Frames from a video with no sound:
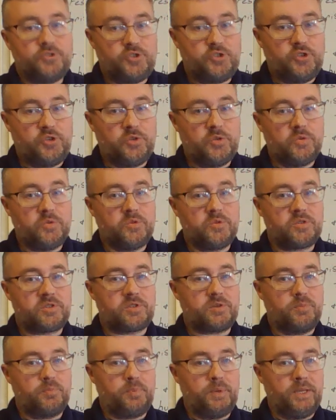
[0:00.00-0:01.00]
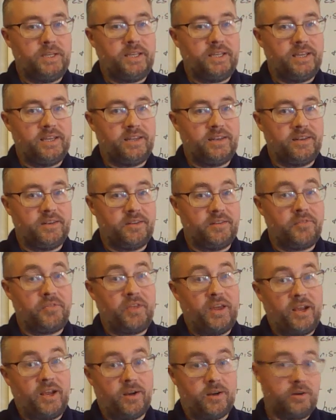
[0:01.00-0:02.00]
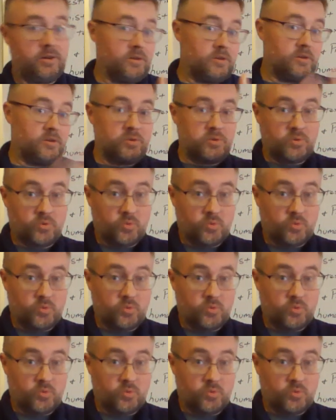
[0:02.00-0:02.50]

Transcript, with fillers: Jews begin their